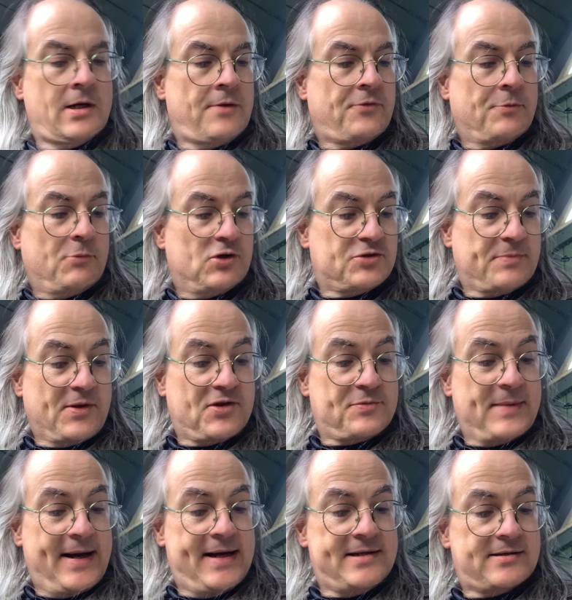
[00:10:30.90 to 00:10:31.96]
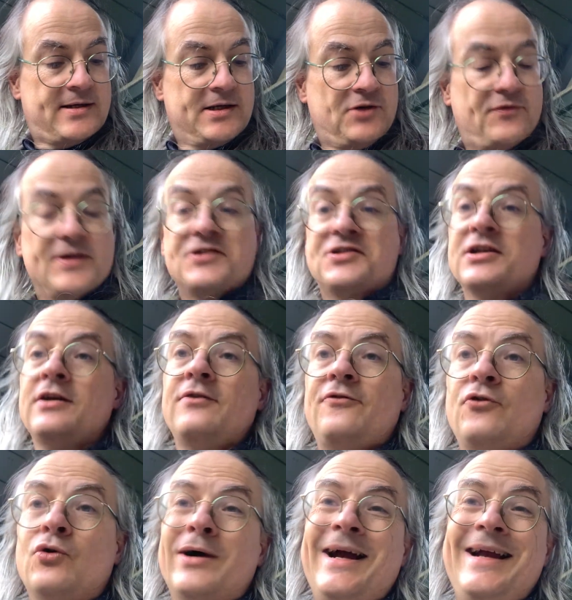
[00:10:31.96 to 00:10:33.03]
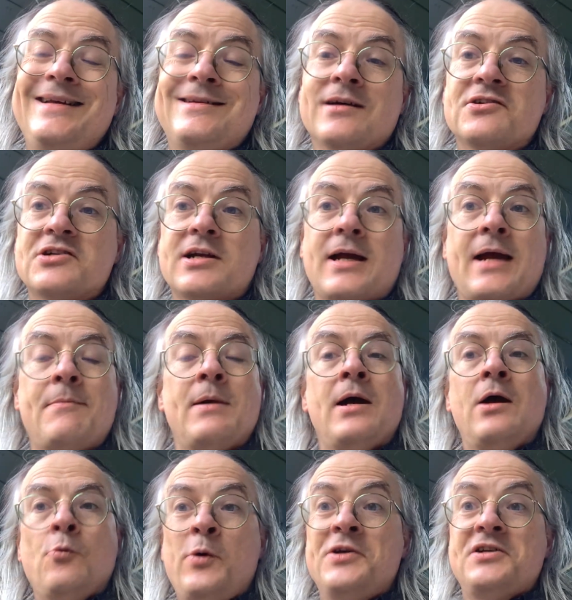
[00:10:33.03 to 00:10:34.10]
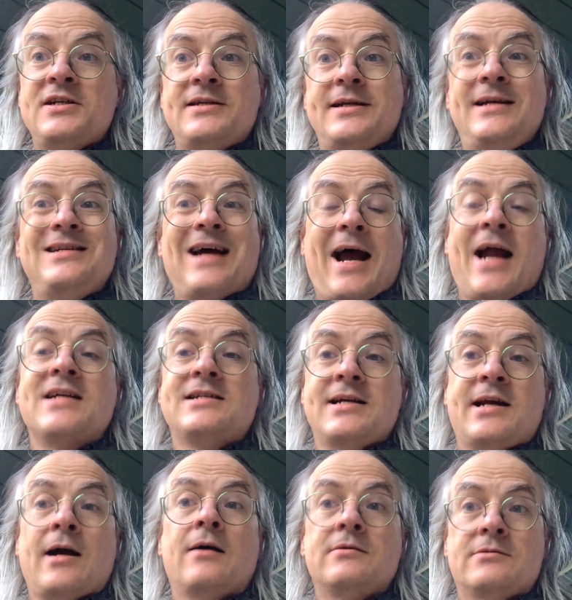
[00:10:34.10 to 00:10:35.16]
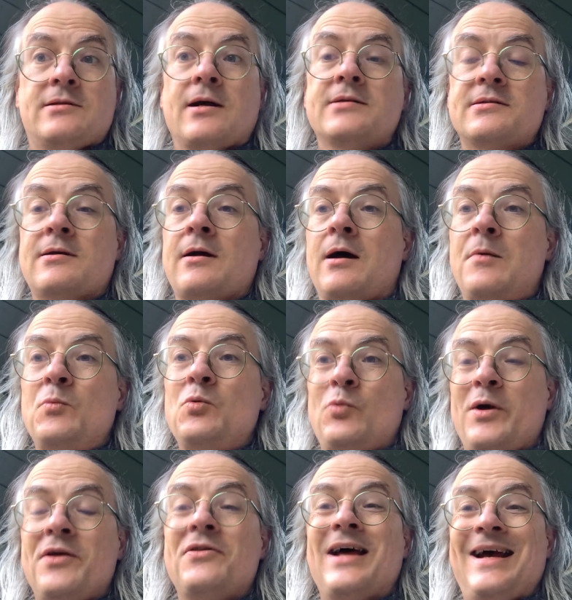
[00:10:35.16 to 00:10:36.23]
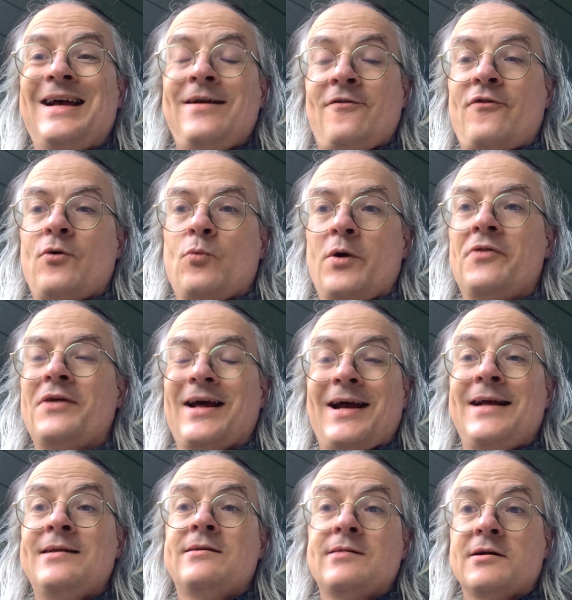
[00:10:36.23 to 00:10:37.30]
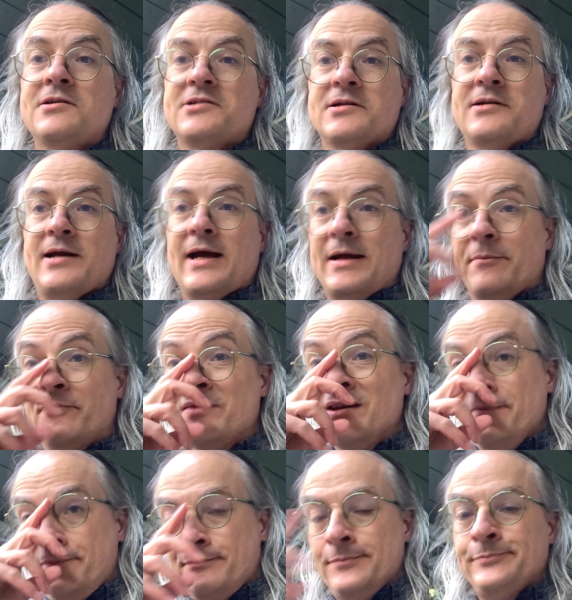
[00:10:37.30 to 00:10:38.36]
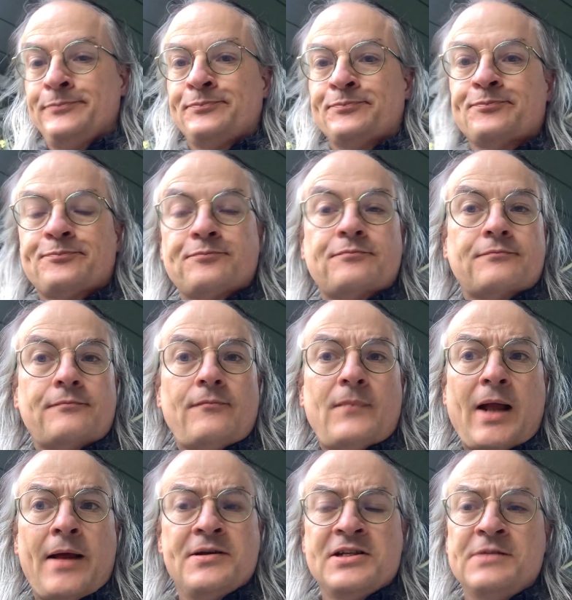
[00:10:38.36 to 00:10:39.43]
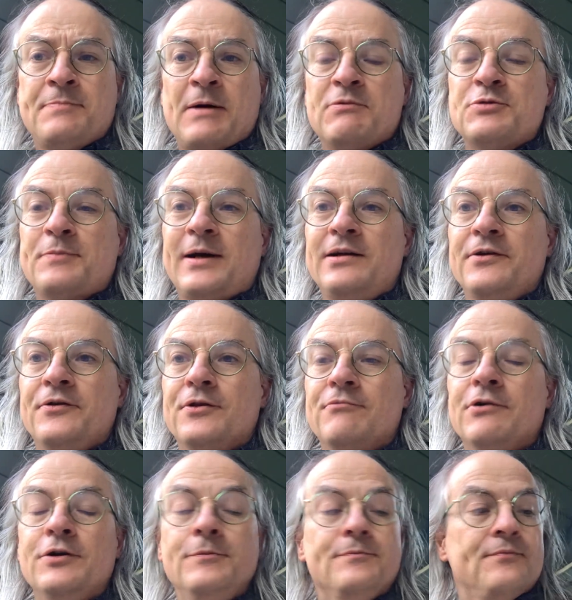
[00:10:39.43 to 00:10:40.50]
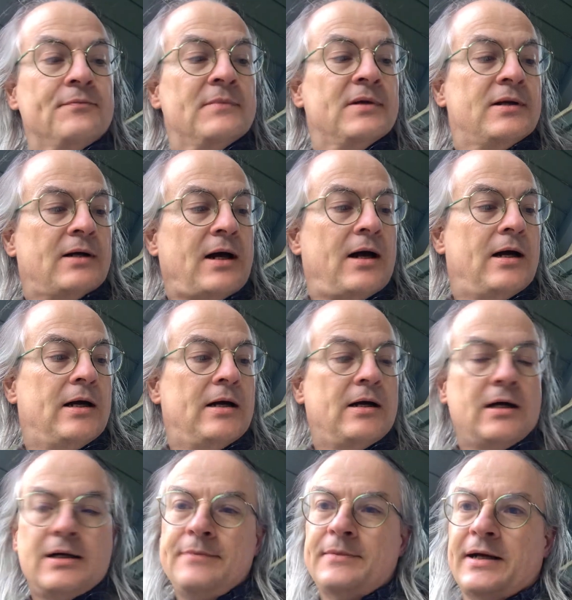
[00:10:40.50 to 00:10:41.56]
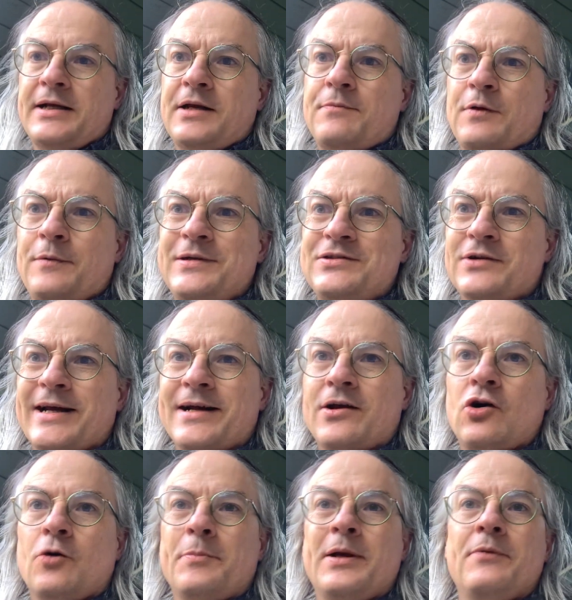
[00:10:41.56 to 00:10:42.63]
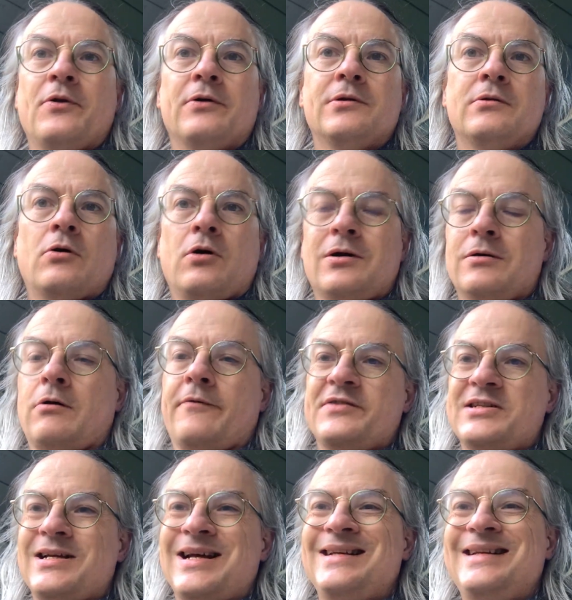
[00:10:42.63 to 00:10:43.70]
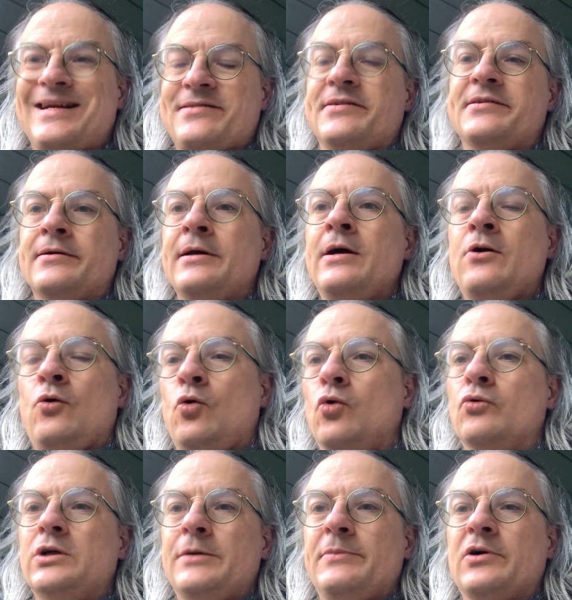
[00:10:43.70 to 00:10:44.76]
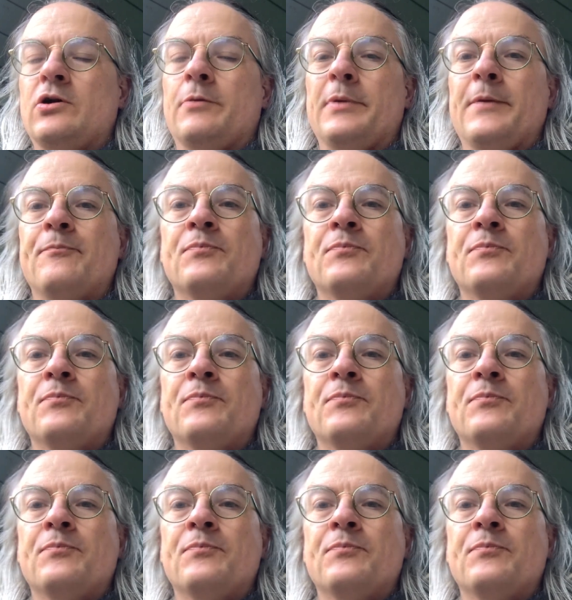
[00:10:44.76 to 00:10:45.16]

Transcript: the Moss Mother's Maze, an adventure for a dungeon game, which indeed actually co does come with a with a dungeon game. This is published by Loot the Room, um, and you can probably still get a copy, though not obviously a lettered or numbered copy.